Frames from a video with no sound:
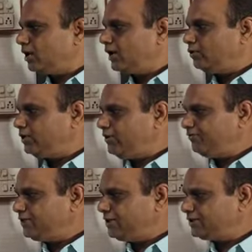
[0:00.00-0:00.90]
Now
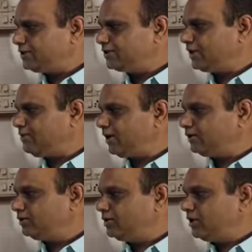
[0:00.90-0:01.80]
if this sigma
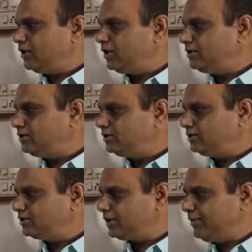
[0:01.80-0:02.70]
is
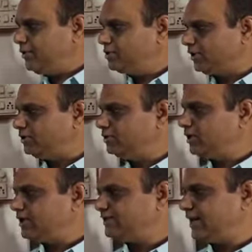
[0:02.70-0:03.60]
subdivision
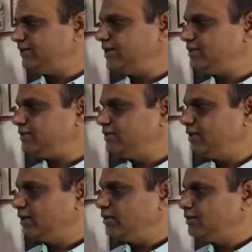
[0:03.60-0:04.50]
is like this,
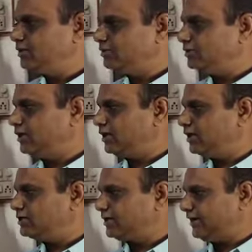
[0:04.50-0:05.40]

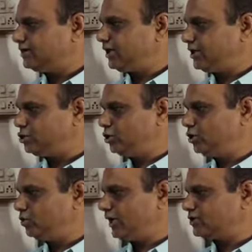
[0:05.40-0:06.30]
the set
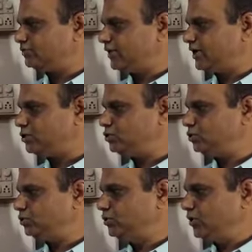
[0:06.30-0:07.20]
x0, x1,
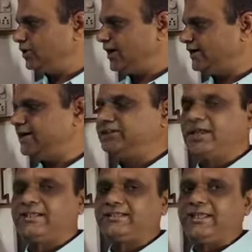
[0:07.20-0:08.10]
x2 dash
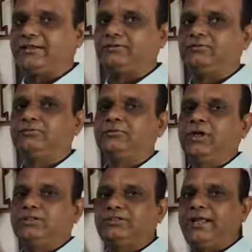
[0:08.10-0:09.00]
xn,
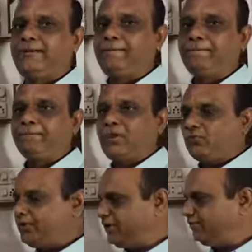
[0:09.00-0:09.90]
then
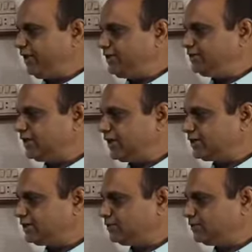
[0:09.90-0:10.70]
we define the